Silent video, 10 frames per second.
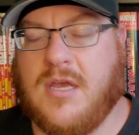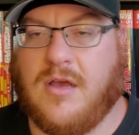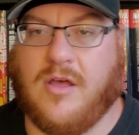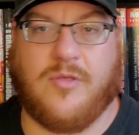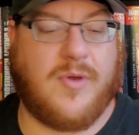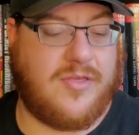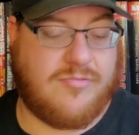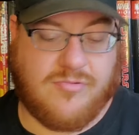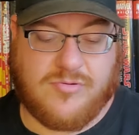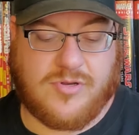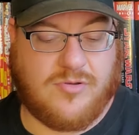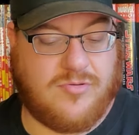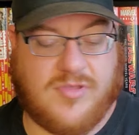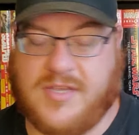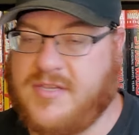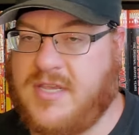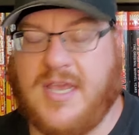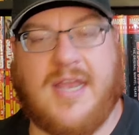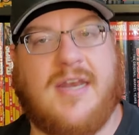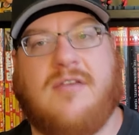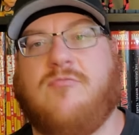all the way through to this, and